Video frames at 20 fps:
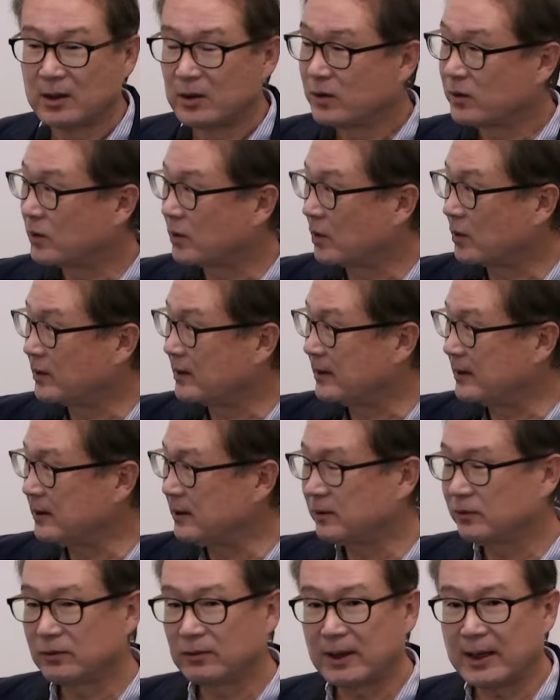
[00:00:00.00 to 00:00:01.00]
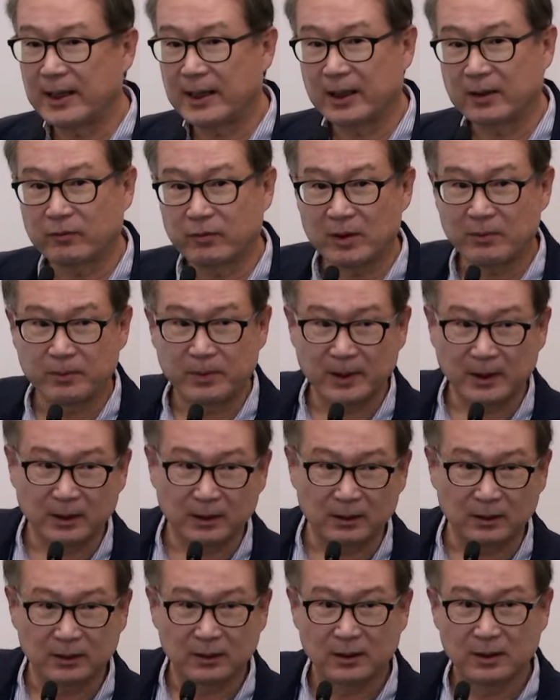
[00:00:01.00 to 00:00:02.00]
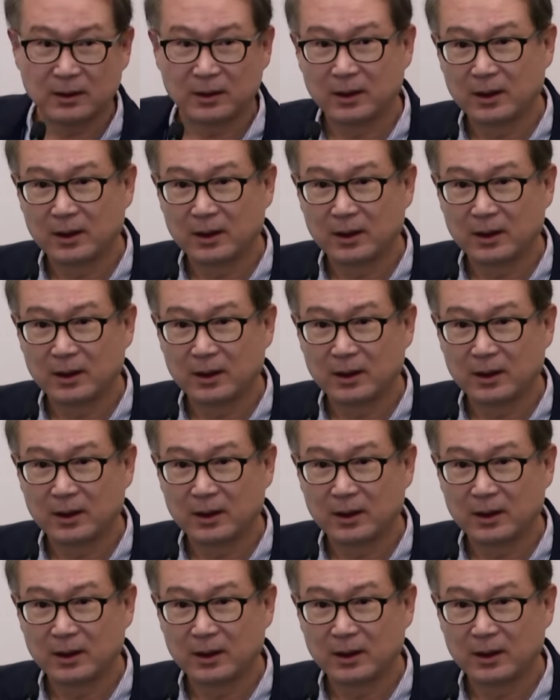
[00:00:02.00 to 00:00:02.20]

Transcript: So this rag we build,